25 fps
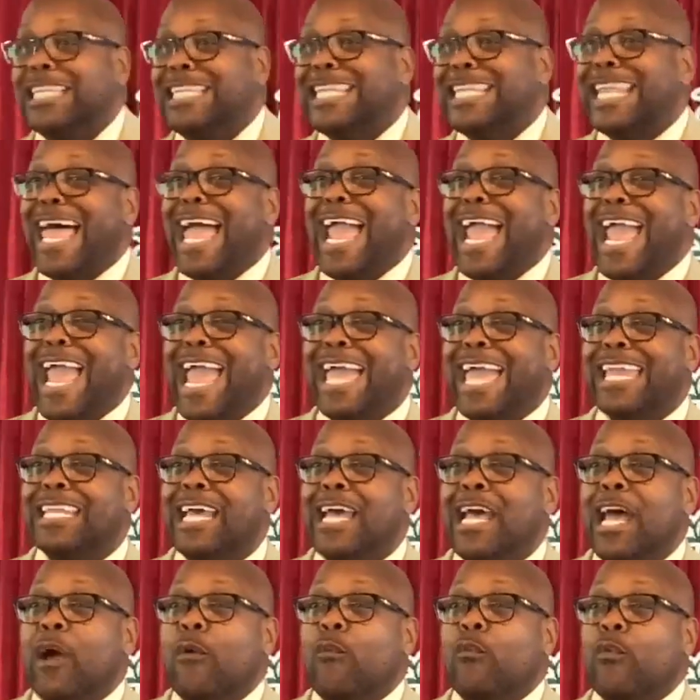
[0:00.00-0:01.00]
lad,
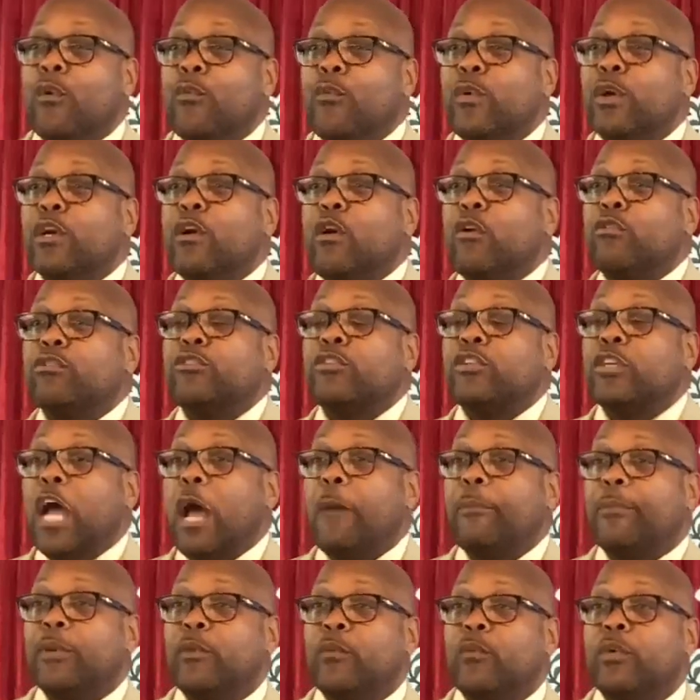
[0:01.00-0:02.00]
we would go
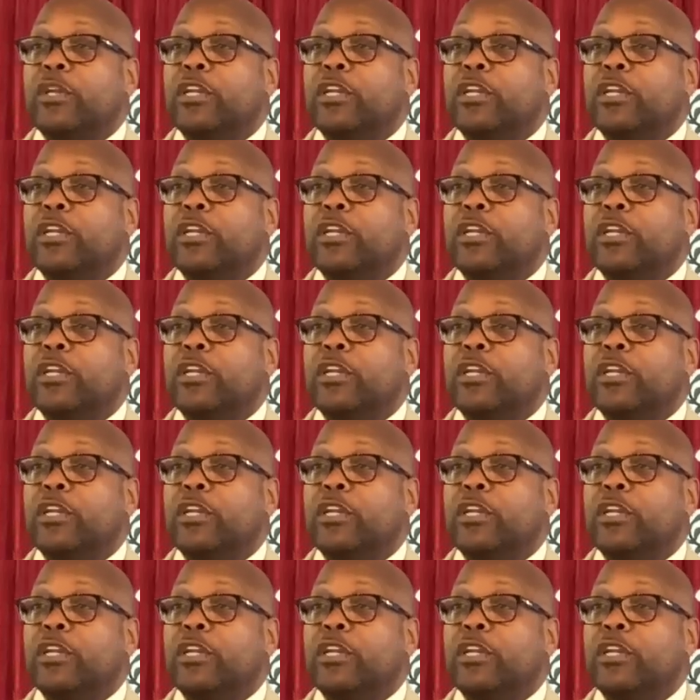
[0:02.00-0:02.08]
shopping